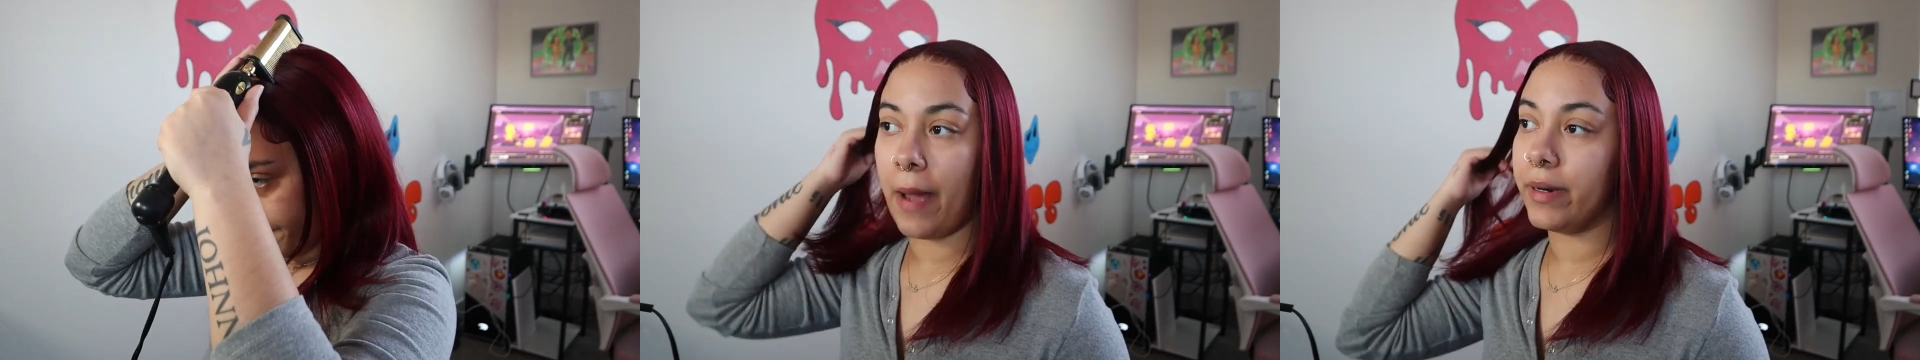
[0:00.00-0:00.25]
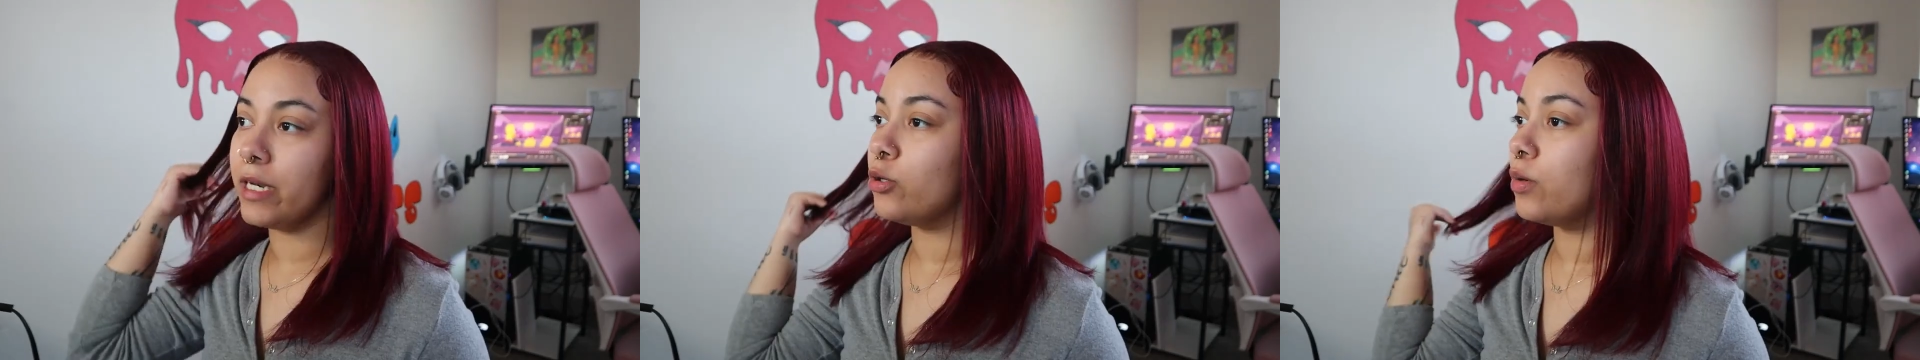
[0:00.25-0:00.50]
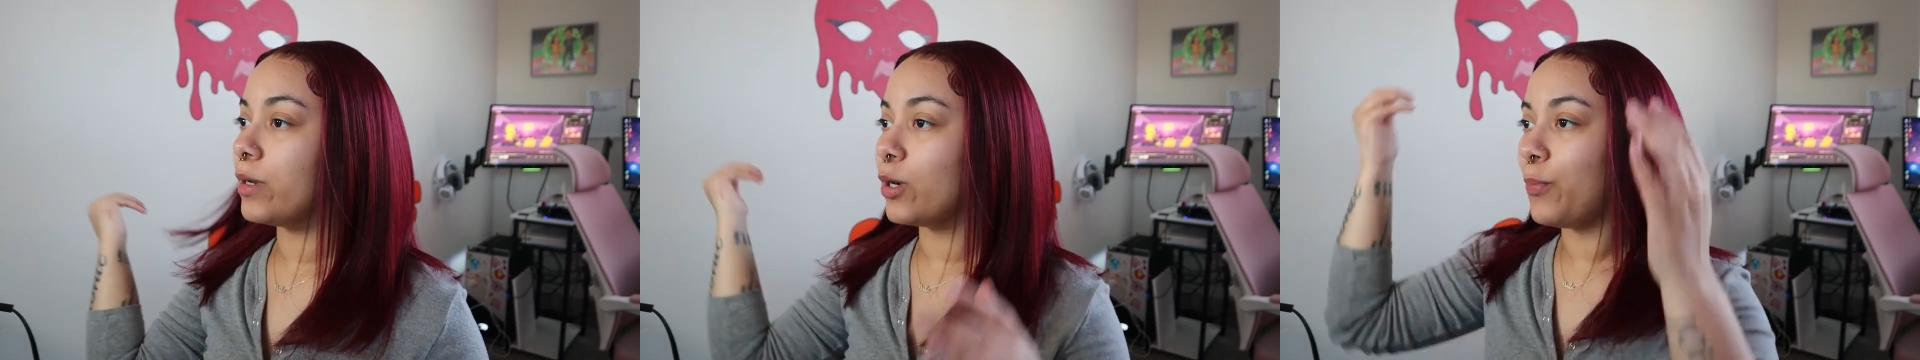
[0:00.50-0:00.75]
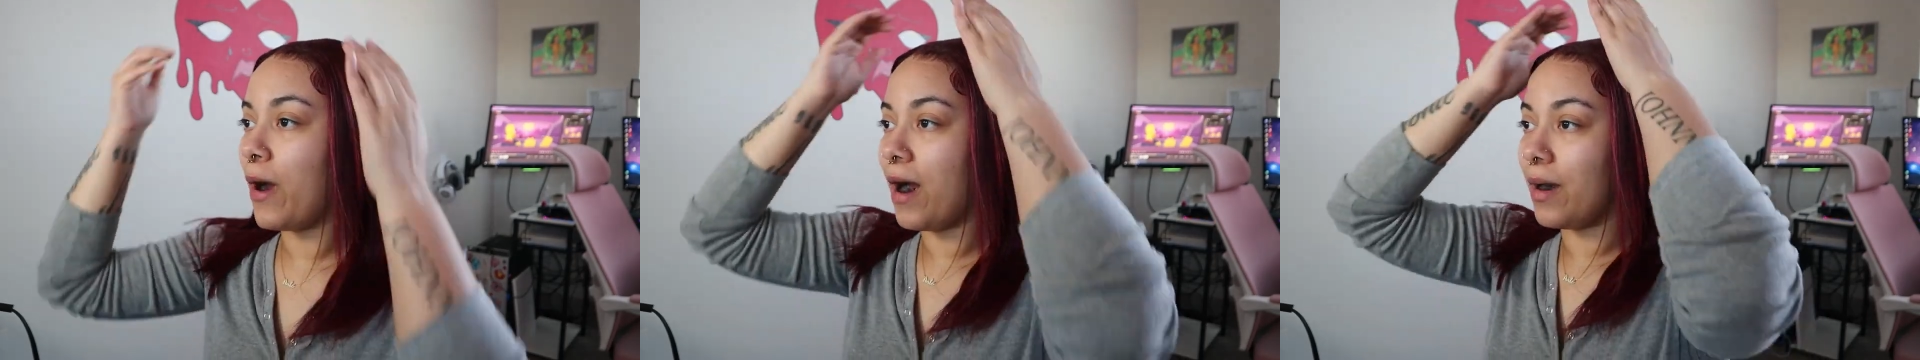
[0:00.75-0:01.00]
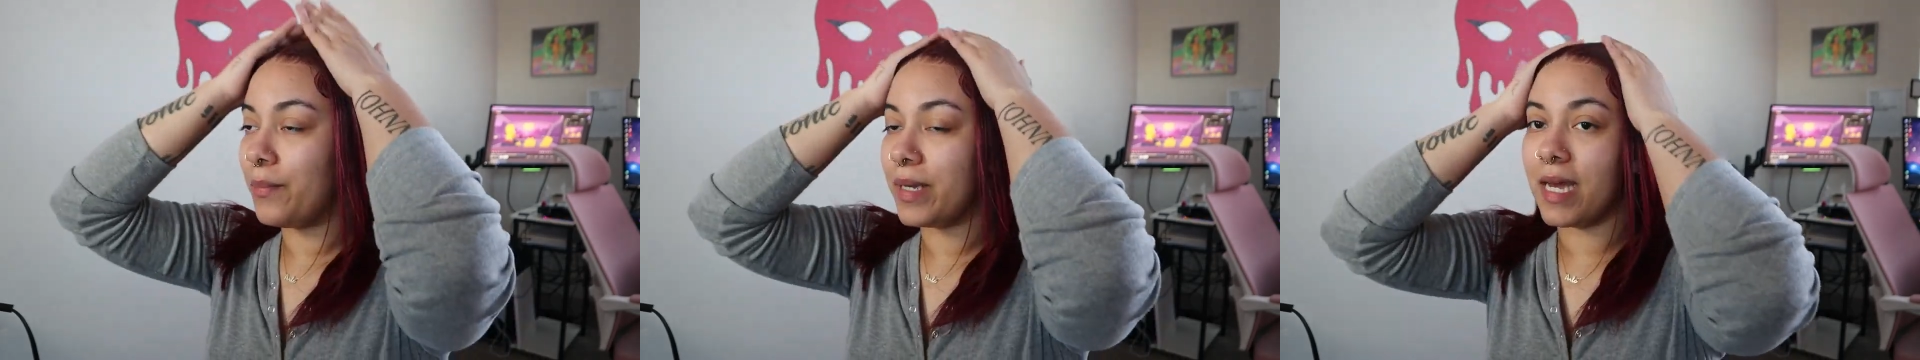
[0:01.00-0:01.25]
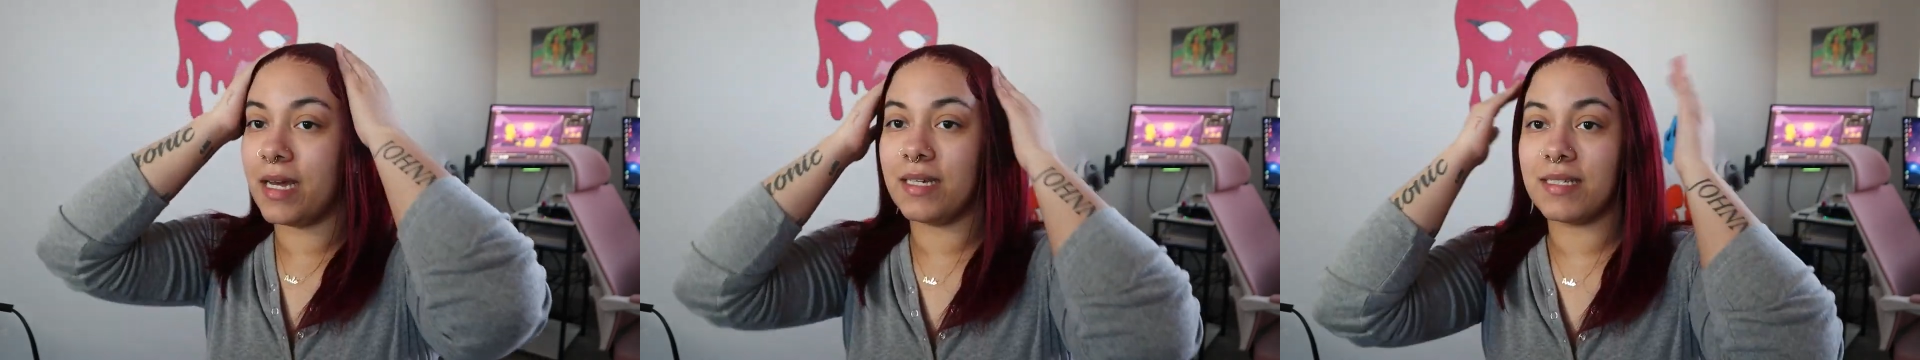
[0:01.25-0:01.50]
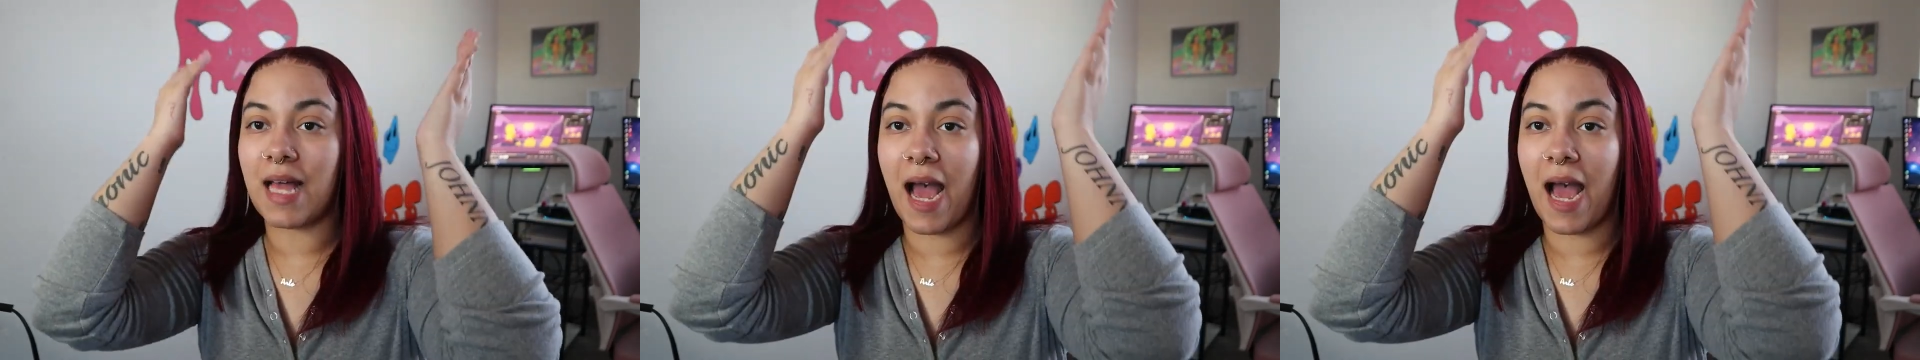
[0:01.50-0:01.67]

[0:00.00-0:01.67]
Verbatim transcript: I'm gonna do a middle part because